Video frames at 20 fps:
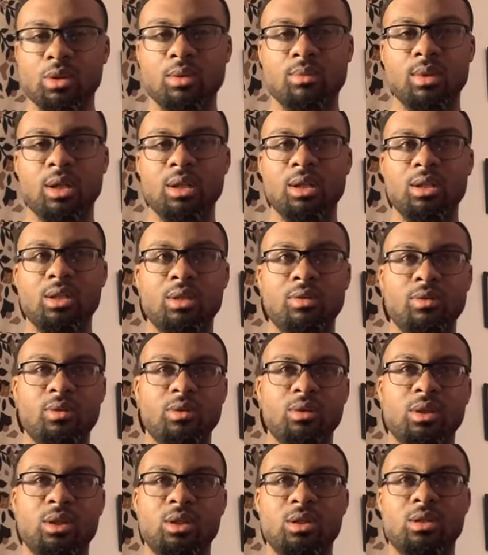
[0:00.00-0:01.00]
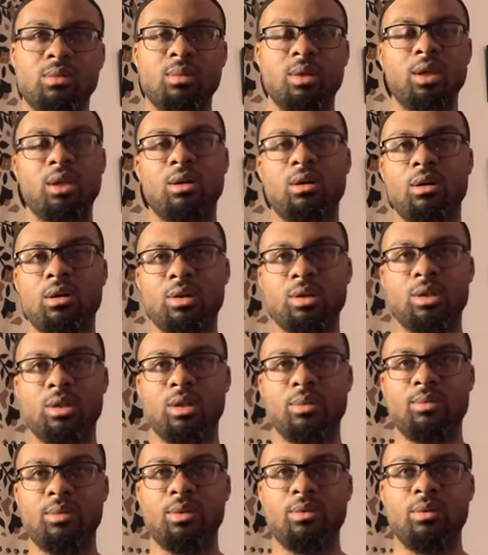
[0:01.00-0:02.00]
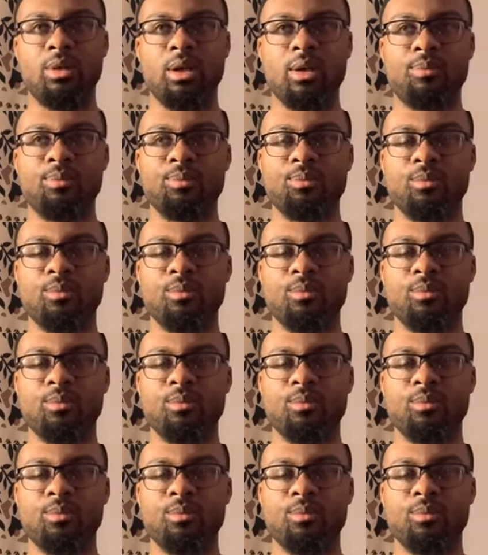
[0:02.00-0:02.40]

kind of difficulty, some kind of hardship, right?